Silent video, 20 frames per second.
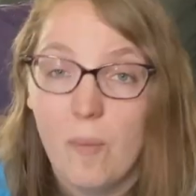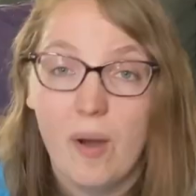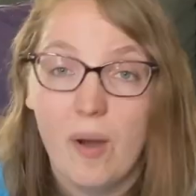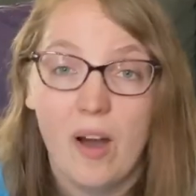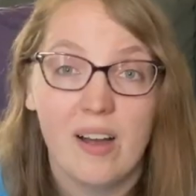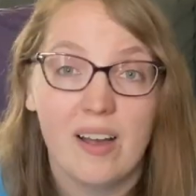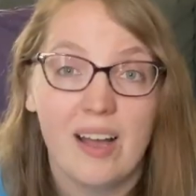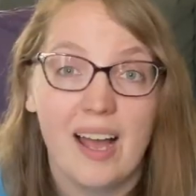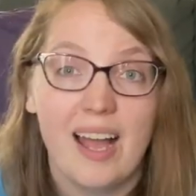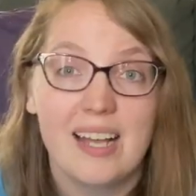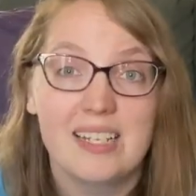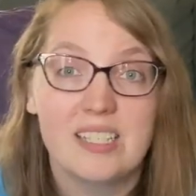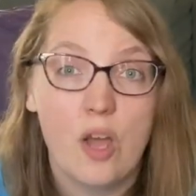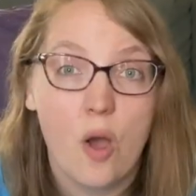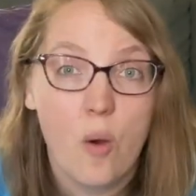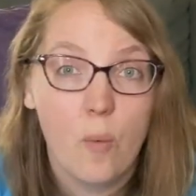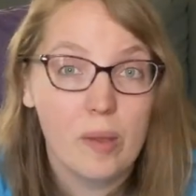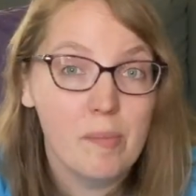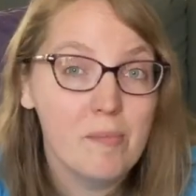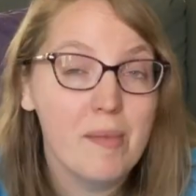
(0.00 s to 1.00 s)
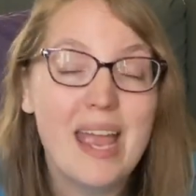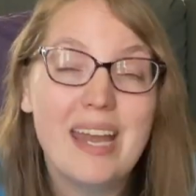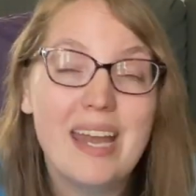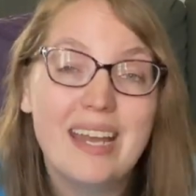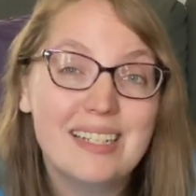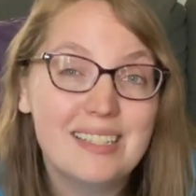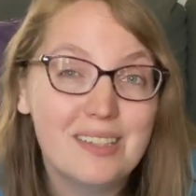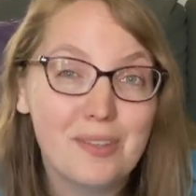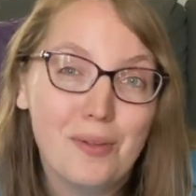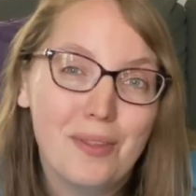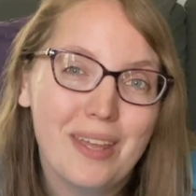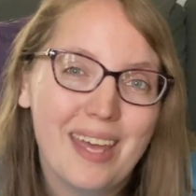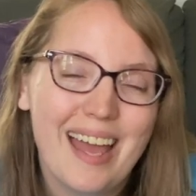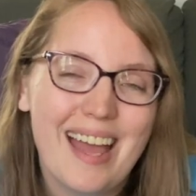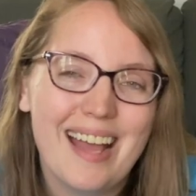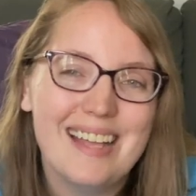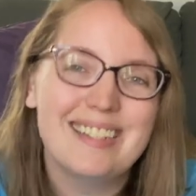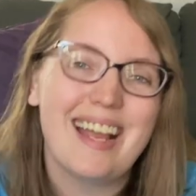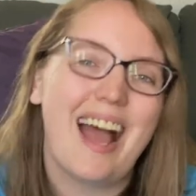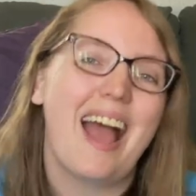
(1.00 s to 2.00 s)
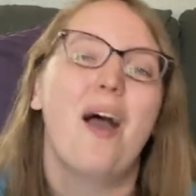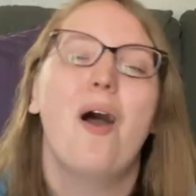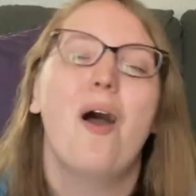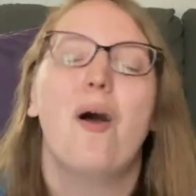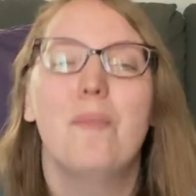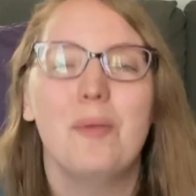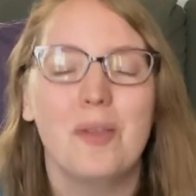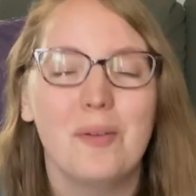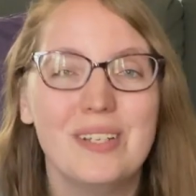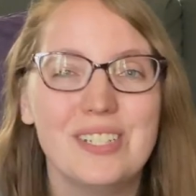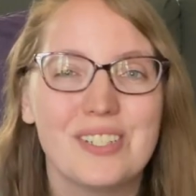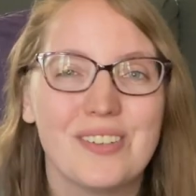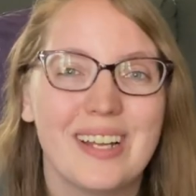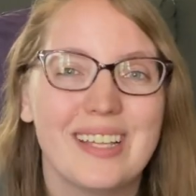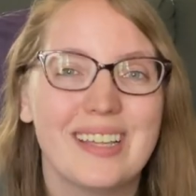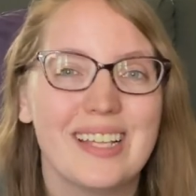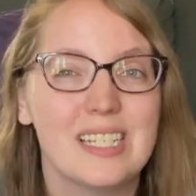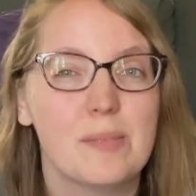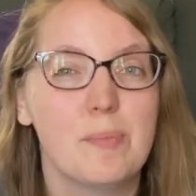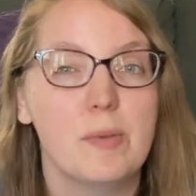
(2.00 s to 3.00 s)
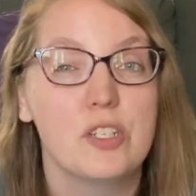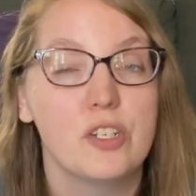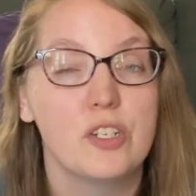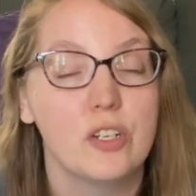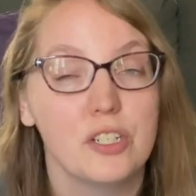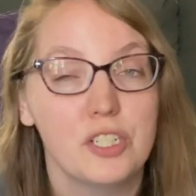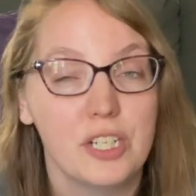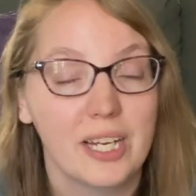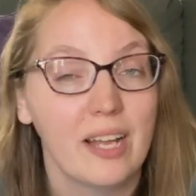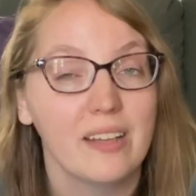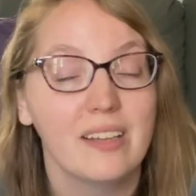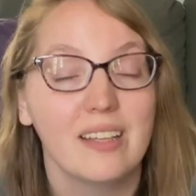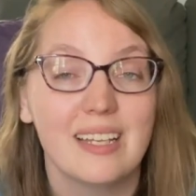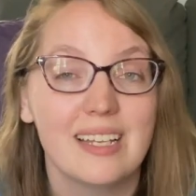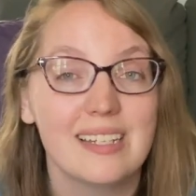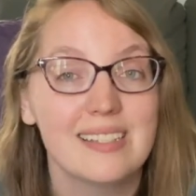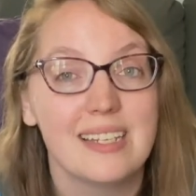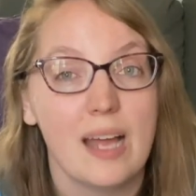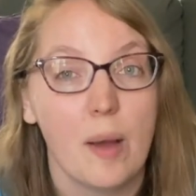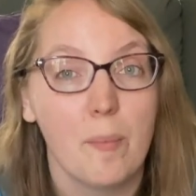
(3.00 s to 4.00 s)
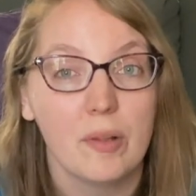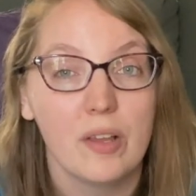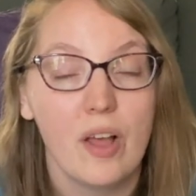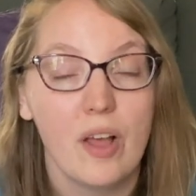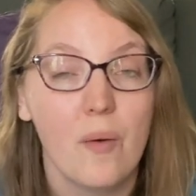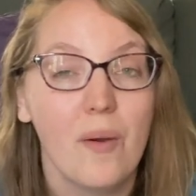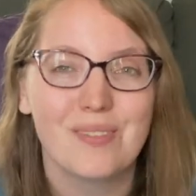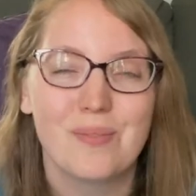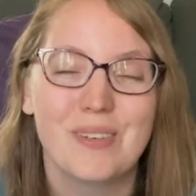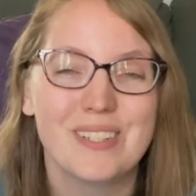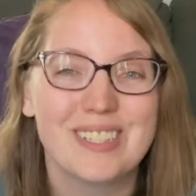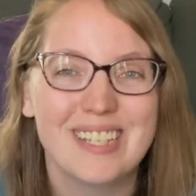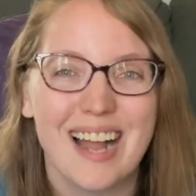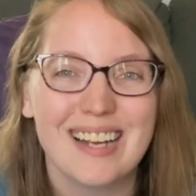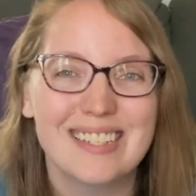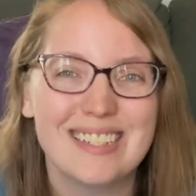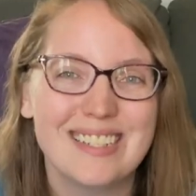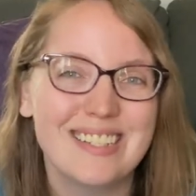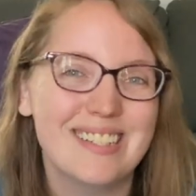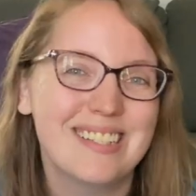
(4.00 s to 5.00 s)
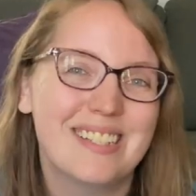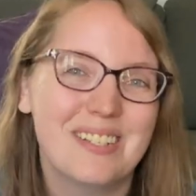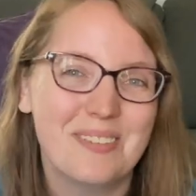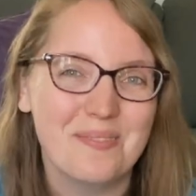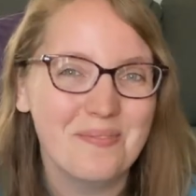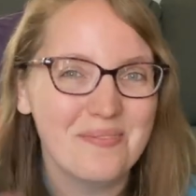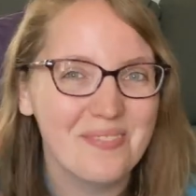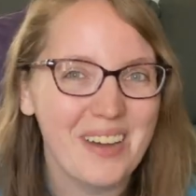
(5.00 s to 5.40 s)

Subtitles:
Well, guys, we made it through the end. I hope you enjoyed this. Be sure to check out the links down below. We'll talk to you soon.